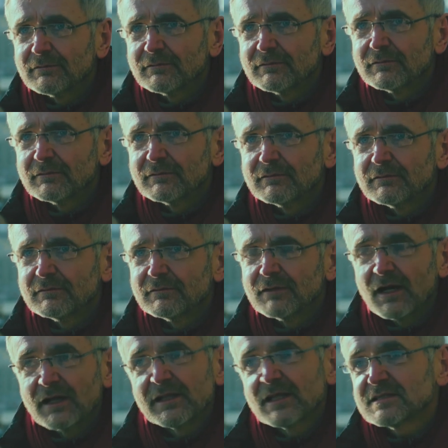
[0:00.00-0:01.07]

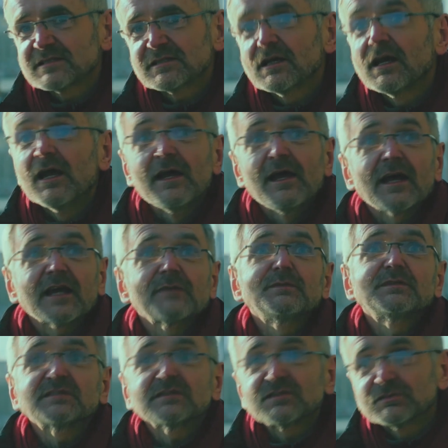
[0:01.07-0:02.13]
And that's
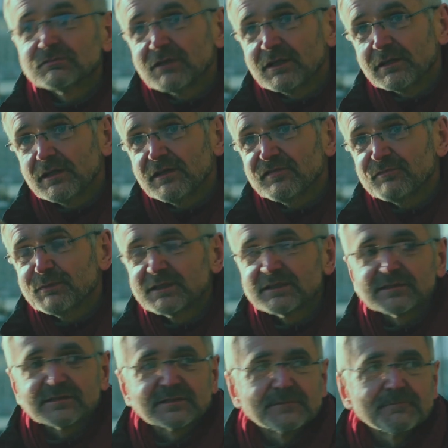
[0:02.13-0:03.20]
such a relief
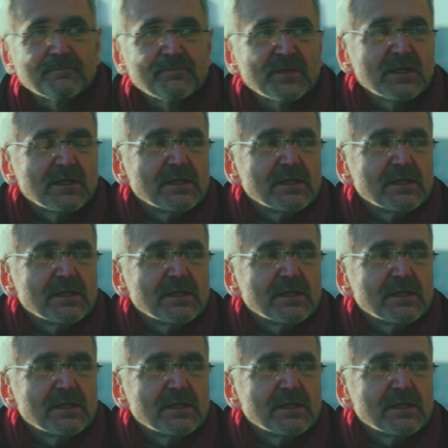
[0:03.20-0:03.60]
because